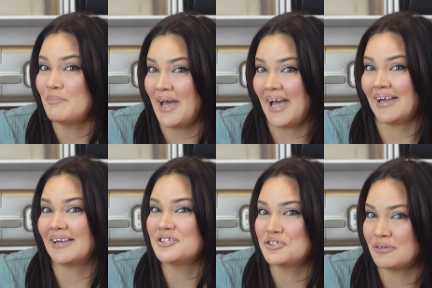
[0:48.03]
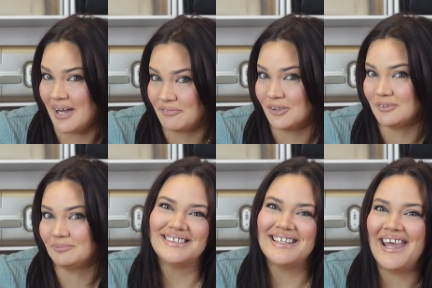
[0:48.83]
bag travel.
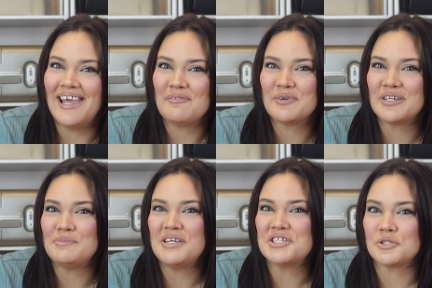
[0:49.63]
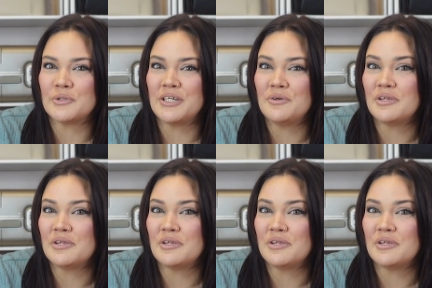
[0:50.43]
Today I'm going to be showing you